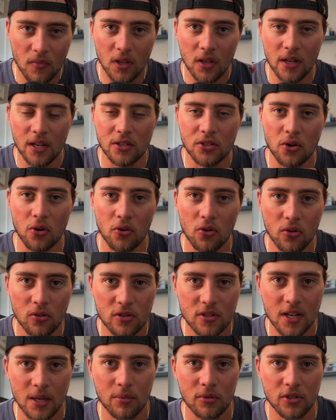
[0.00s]
internal
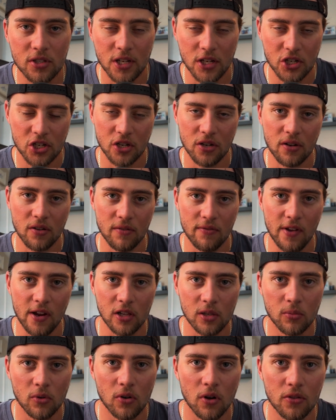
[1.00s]
stabilization
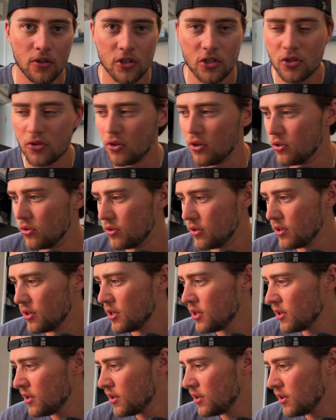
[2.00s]
available on this drone.
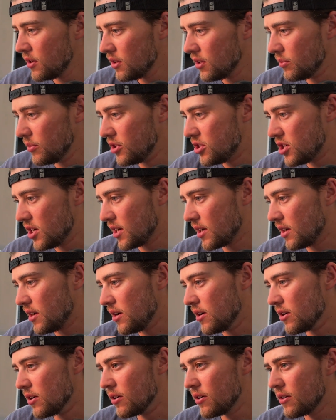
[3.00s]
Let me check
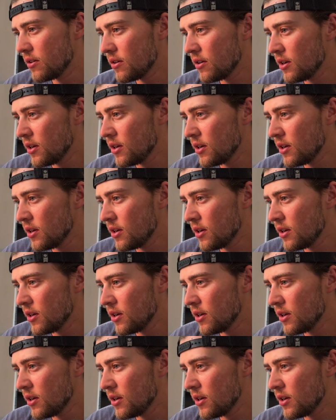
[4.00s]
here.